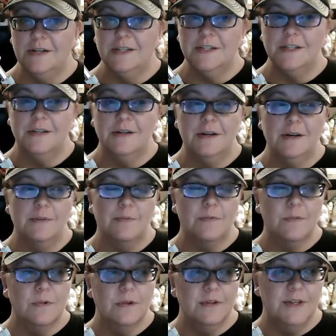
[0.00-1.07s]
I said, I'm
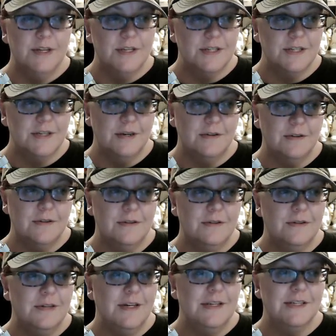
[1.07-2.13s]
really
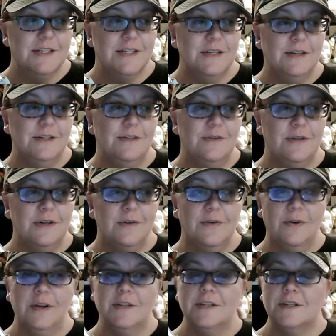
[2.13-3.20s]
hysterical. I said, you know,
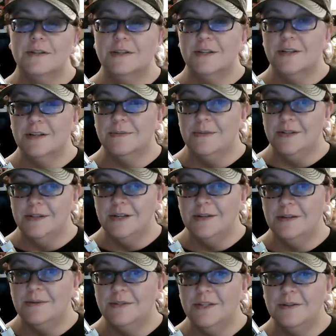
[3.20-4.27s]
it's going to take me
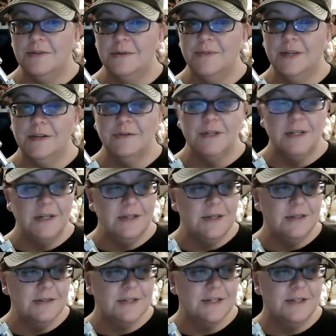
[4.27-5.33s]
time to calm down. And he
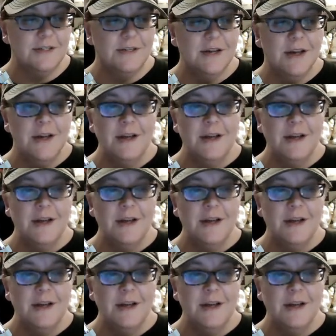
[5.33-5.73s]
knows it.